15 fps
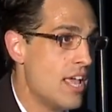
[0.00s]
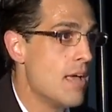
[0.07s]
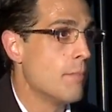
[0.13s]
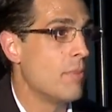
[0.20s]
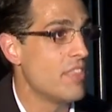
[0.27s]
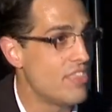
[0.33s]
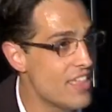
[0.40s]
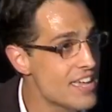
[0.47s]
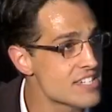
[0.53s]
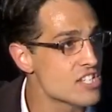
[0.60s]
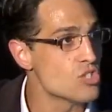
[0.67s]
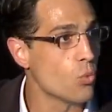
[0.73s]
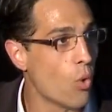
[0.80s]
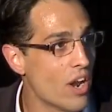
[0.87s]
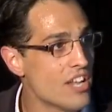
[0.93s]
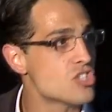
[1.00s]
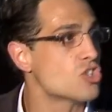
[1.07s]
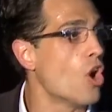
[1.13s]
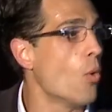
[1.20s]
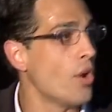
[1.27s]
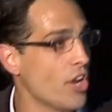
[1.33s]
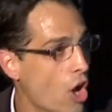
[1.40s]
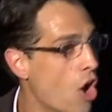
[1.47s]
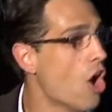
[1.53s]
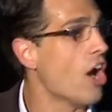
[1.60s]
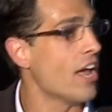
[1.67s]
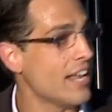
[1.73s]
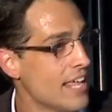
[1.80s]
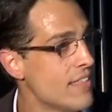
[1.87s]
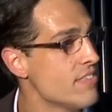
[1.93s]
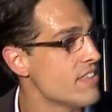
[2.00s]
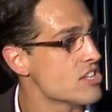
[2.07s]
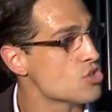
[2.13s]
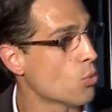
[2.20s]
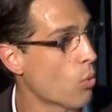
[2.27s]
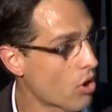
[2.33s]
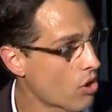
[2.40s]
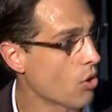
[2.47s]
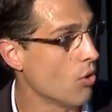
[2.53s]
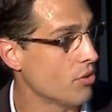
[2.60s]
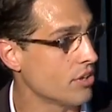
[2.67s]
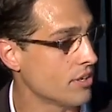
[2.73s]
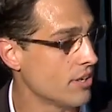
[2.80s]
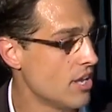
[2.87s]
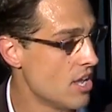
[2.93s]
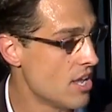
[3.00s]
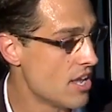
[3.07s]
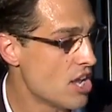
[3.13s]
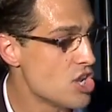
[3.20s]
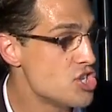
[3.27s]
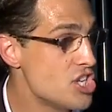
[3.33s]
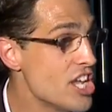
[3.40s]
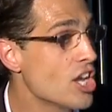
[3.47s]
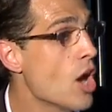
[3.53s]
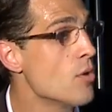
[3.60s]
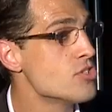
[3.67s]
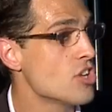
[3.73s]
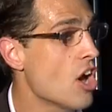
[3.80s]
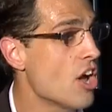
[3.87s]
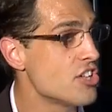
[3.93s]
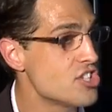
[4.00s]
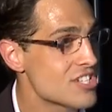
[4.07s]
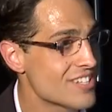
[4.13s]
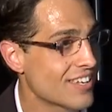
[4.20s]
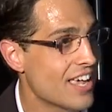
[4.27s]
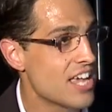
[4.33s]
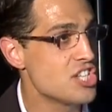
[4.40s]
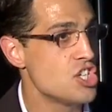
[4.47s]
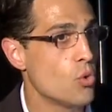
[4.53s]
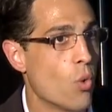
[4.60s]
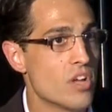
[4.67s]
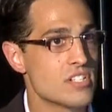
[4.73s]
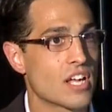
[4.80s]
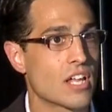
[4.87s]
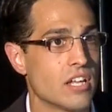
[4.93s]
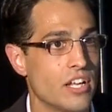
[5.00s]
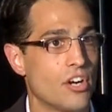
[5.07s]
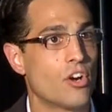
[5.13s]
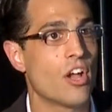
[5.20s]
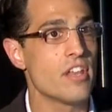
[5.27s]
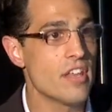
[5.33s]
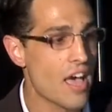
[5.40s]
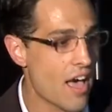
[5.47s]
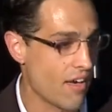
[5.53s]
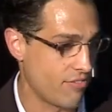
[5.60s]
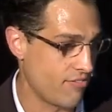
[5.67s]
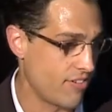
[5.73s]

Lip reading: But this is what is going on in this world. She goes on, just in case she wasn't clear enough.